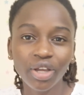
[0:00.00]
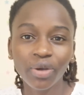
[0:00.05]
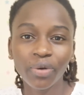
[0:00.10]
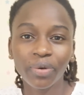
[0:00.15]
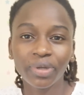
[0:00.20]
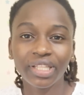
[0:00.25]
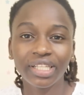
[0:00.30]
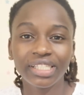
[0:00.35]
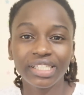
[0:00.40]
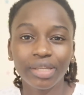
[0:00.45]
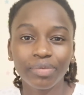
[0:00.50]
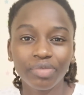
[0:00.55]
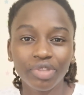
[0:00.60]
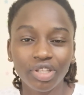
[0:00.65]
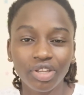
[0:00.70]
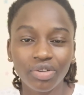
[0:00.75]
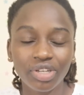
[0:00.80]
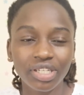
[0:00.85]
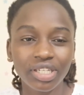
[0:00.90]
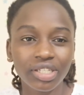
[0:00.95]
whether it's something
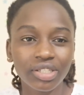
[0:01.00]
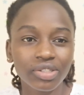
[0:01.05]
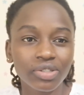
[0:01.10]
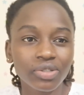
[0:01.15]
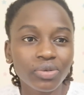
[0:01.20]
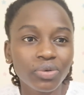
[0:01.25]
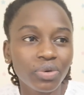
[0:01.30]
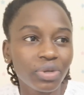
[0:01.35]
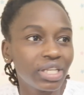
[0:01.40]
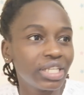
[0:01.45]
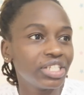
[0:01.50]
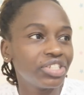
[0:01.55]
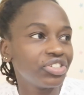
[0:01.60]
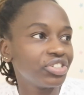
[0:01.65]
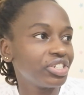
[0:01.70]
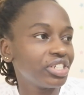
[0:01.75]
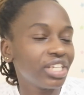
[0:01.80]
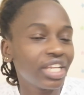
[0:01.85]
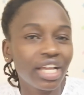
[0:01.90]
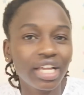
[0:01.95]
you did in school,
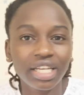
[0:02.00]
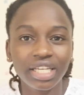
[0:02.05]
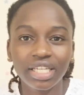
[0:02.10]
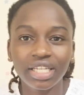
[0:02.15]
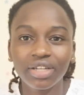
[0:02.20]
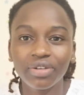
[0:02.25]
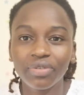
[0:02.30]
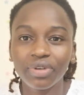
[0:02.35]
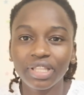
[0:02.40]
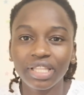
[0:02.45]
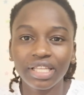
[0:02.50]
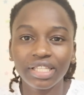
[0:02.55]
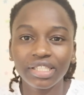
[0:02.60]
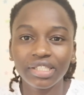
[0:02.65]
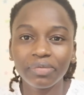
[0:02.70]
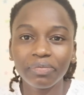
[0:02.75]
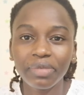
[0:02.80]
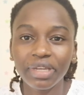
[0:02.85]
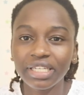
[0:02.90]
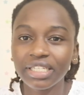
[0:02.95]
engineering, whether
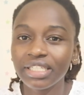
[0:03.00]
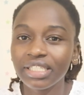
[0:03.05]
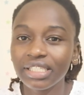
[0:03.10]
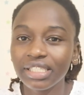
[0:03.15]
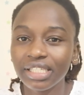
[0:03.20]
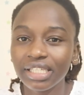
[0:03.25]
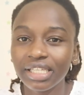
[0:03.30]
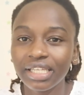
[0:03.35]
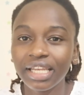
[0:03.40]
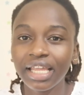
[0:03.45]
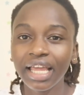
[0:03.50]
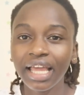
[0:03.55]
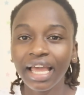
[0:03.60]
it's medicine,